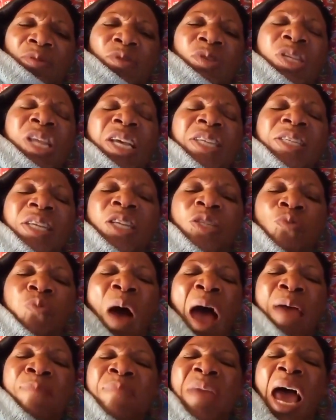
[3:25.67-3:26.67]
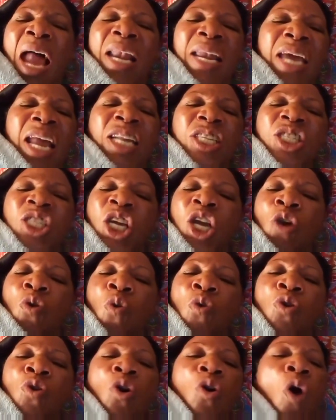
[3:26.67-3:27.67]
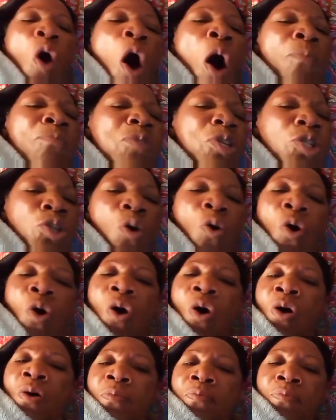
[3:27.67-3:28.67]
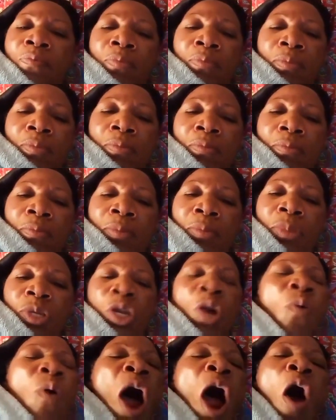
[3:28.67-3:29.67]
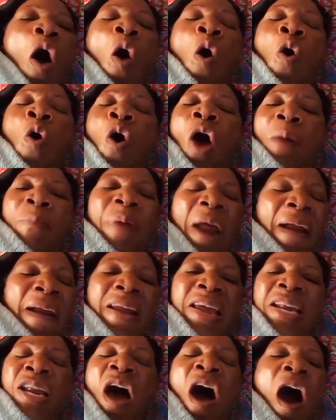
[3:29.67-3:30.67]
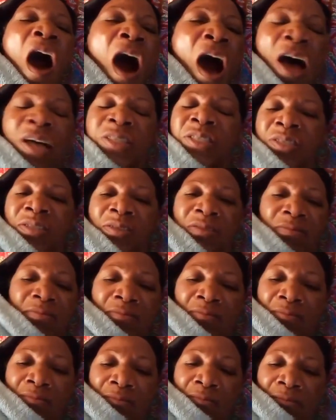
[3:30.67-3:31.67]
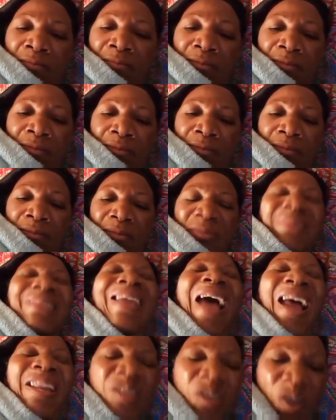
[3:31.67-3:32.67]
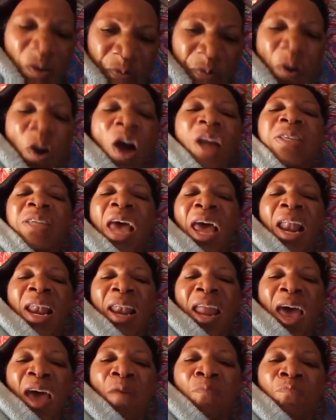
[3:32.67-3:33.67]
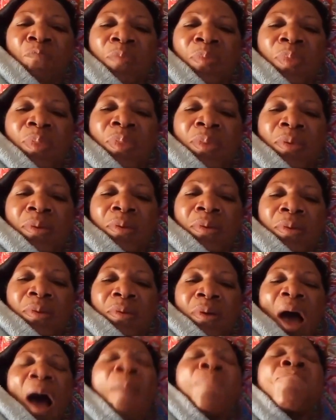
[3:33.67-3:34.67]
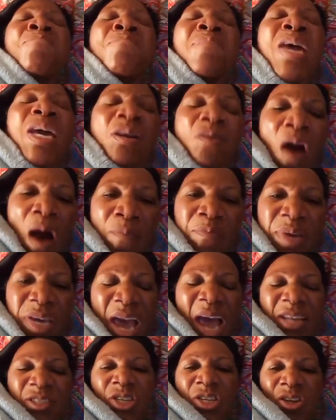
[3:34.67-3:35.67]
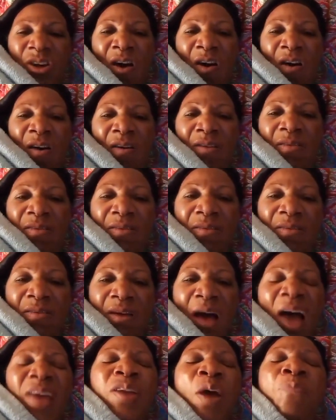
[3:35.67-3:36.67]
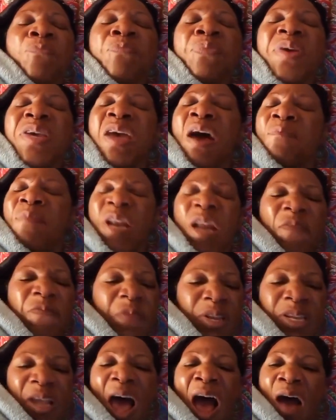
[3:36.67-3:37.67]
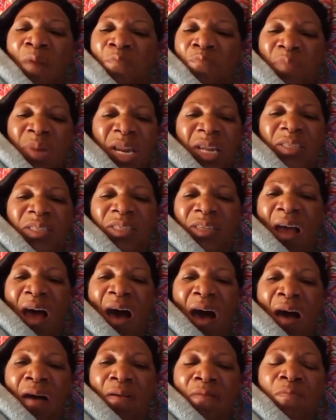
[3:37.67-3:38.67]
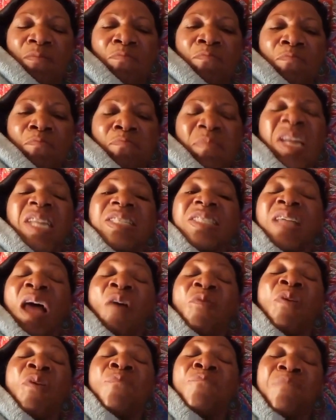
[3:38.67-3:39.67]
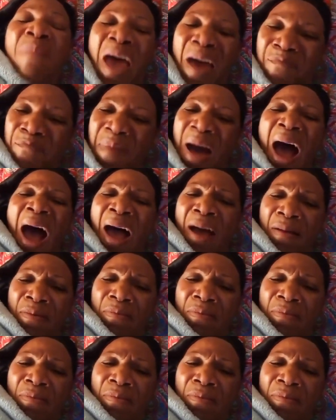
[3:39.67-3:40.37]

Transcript: This is why me and Lady G couldn't come through. You were overbearing us. That you forgot to tell them. And me come catch you. And you pay me enough for talk, Minister. Minister, remember?